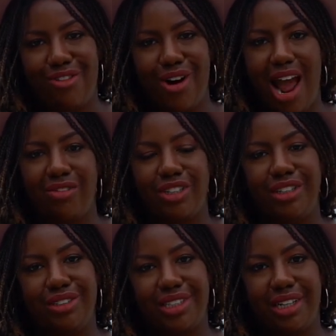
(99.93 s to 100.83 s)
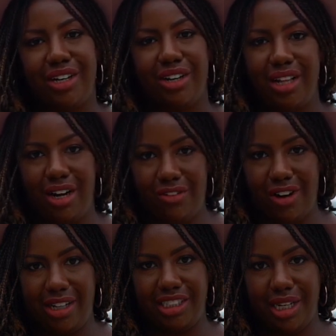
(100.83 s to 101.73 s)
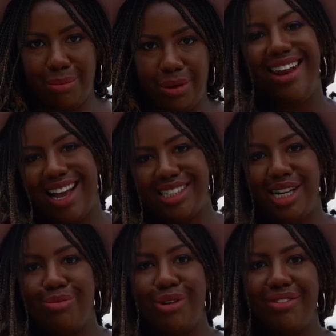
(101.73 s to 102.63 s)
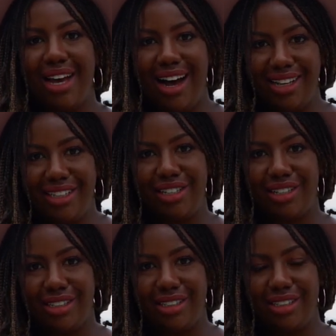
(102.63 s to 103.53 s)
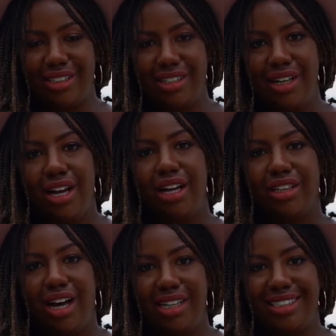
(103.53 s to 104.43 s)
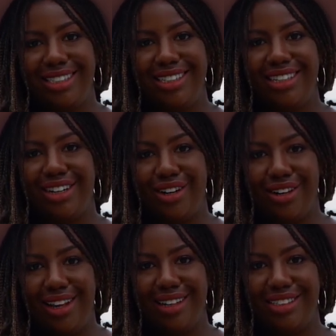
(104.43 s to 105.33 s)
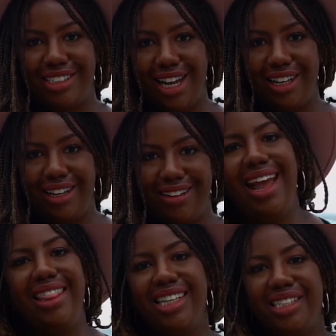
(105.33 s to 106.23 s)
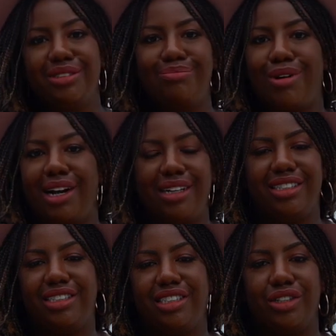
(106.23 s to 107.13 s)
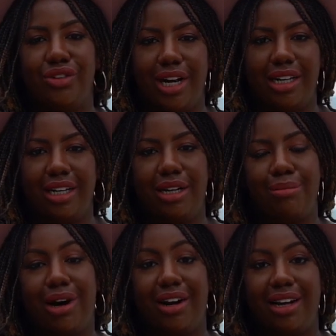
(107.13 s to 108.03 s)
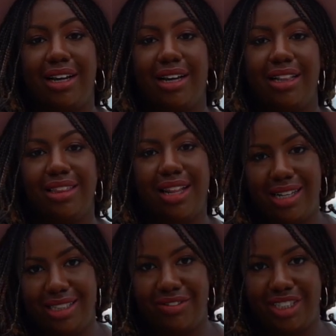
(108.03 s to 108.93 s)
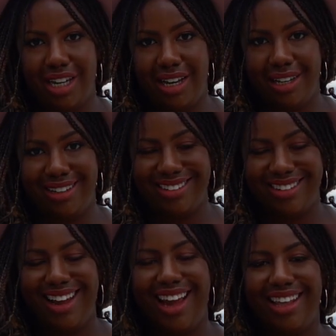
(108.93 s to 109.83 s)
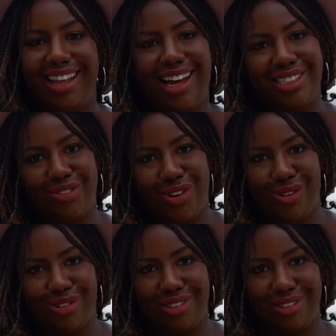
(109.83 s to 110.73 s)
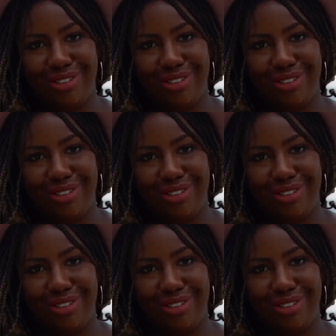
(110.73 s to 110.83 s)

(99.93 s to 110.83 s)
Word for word: or after using your clarifying shampoo. Next up, we have the Ice Curls Glossy Curling Gel. And this product is just great in imparting lots of shine and lots of hold.